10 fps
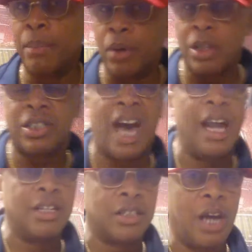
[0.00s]
be book
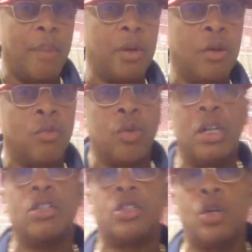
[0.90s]
signings coming
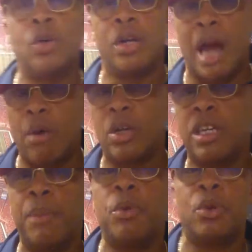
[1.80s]
real soon and I will
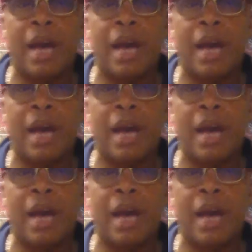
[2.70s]
keep you